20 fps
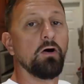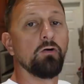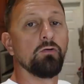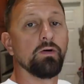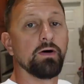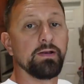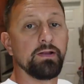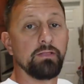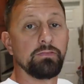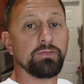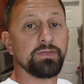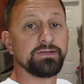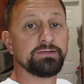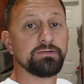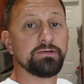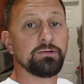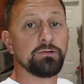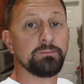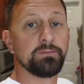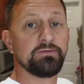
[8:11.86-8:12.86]
Oh, another thing
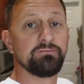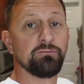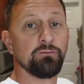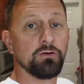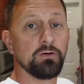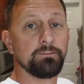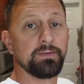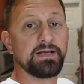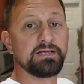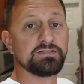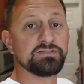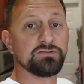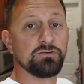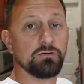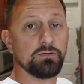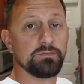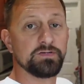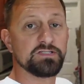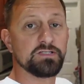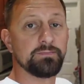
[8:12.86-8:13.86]
to do before a big
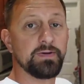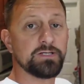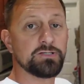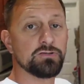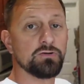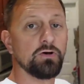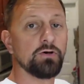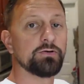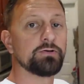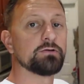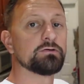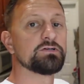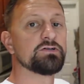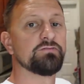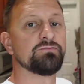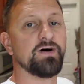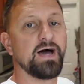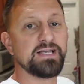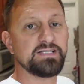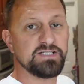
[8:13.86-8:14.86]
storm is to make sure all your
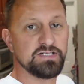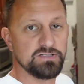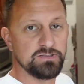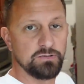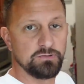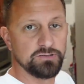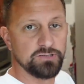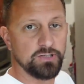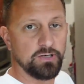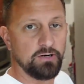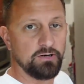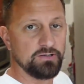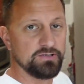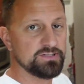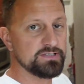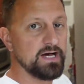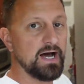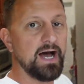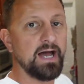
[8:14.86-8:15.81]
devices are charged.